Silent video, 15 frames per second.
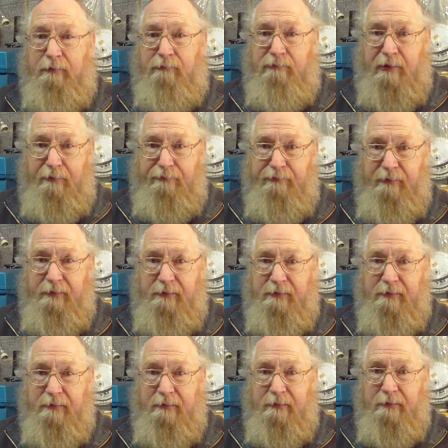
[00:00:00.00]

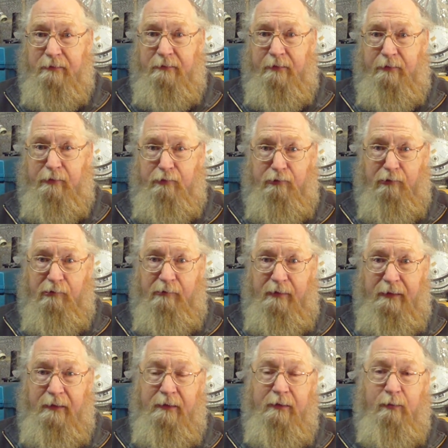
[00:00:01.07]
Reference to the
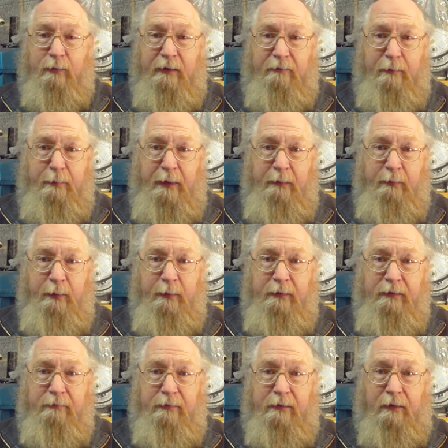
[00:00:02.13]
drawing, whatever
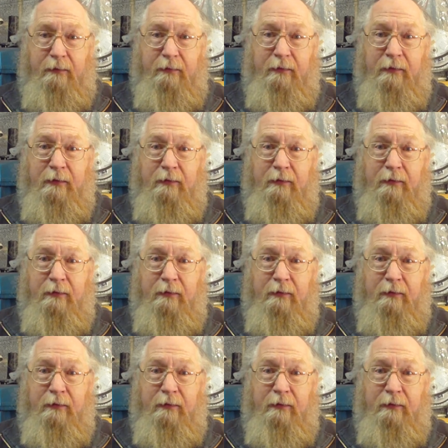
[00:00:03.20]
paperwork you've got,